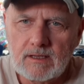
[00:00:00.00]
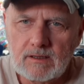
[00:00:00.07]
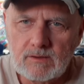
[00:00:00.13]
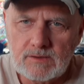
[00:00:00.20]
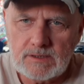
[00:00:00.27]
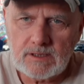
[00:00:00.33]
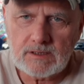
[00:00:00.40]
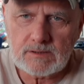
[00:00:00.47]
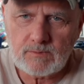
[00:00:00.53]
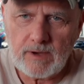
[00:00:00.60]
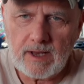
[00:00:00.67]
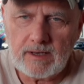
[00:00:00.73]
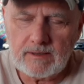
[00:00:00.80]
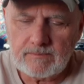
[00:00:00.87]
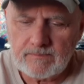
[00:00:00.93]
Lucille's
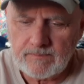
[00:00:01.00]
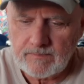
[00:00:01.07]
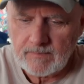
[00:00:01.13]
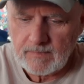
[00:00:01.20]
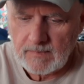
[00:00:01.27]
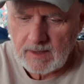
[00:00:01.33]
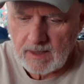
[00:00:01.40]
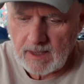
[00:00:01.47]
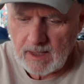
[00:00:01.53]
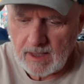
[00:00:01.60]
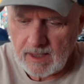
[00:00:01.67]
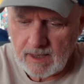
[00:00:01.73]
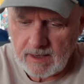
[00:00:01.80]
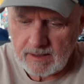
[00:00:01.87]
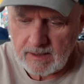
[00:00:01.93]
wedding,
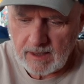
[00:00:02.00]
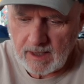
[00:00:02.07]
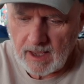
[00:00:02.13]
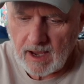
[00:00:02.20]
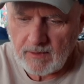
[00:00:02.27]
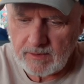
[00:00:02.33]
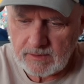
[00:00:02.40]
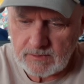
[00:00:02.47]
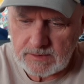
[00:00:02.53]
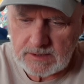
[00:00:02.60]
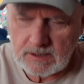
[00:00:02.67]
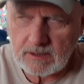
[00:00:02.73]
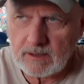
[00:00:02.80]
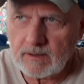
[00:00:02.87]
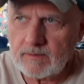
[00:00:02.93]
and uh, Harry and
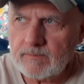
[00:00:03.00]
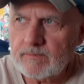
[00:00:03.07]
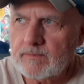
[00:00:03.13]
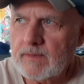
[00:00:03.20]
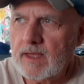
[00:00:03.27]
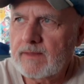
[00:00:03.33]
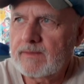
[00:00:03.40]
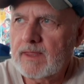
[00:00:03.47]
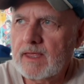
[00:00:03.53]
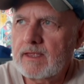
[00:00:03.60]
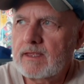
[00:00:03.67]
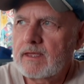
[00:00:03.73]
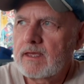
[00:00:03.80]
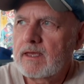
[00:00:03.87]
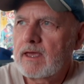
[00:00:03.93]
Lucille, and
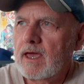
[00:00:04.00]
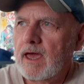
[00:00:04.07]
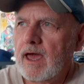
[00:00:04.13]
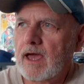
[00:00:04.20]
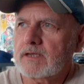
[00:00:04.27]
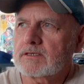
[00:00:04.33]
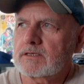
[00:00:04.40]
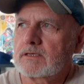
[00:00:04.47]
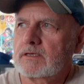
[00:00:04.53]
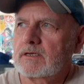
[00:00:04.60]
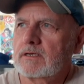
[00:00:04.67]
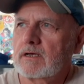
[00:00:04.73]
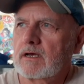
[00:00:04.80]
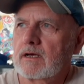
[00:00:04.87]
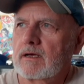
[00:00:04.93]
they
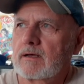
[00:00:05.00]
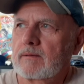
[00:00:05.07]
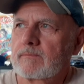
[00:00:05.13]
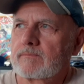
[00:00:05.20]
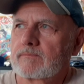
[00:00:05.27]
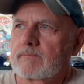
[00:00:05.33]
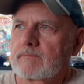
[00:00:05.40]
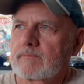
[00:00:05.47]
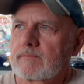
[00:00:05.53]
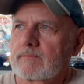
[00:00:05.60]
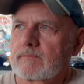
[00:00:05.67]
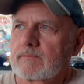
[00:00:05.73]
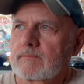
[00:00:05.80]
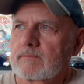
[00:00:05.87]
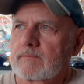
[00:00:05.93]
actually um,
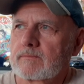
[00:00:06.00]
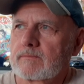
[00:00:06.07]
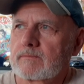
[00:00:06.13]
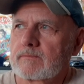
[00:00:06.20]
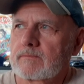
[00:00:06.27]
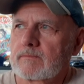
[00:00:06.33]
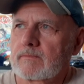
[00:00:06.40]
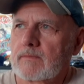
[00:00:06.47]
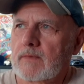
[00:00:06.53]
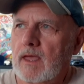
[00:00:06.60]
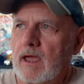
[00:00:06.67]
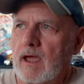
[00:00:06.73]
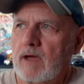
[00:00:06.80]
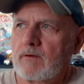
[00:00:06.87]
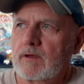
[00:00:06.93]

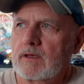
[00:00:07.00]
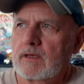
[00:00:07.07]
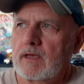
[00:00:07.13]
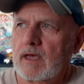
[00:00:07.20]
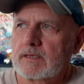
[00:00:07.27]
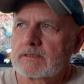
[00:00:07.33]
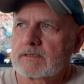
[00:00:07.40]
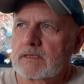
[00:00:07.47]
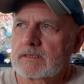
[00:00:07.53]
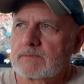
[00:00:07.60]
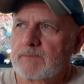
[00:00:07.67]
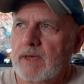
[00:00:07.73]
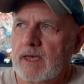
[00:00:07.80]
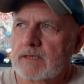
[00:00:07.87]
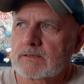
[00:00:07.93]
Harry has since
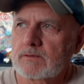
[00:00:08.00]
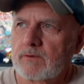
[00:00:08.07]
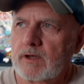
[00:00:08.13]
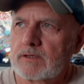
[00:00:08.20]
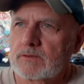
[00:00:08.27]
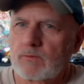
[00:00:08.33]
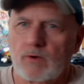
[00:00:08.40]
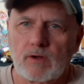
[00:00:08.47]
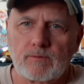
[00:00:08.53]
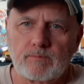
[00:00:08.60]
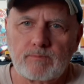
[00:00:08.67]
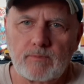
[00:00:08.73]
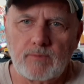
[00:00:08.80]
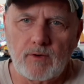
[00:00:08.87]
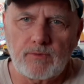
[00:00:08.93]
passed away. He's a world
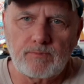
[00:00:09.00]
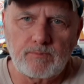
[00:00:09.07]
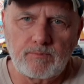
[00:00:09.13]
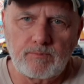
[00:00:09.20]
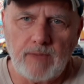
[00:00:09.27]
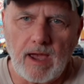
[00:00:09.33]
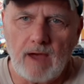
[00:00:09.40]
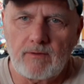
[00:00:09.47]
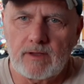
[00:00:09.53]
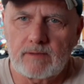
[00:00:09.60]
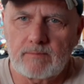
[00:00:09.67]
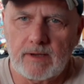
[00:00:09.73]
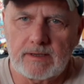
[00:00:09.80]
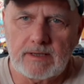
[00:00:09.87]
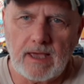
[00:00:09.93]
both Harry
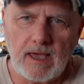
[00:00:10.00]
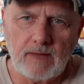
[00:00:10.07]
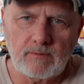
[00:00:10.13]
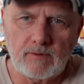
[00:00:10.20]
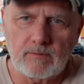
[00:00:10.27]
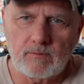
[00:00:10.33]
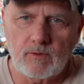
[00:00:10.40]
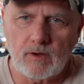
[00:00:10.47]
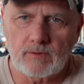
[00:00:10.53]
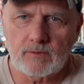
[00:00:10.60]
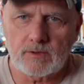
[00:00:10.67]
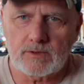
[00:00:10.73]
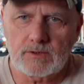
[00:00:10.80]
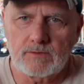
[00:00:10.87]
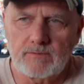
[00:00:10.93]
and my dad were World
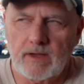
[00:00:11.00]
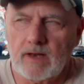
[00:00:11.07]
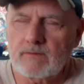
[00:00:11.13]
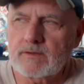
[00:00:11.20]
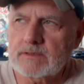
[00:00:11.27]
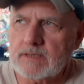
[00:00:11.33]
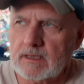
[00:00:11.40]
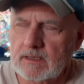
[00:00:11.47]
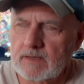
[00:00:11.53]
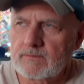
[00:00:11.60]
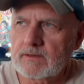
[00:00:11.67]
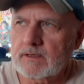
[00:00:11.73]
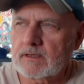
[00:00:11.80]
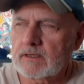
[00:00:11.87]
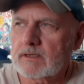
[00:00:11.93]
War II veterans that
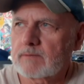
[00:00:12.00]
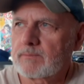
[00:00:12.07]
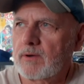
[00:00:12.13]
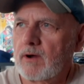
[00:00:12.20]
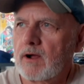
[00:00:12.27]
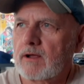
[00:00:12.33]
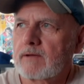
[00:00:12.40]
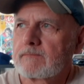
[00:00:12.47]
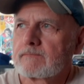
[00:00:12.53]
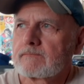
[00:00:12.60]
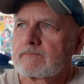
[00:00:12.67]
lived in Lincoln Park.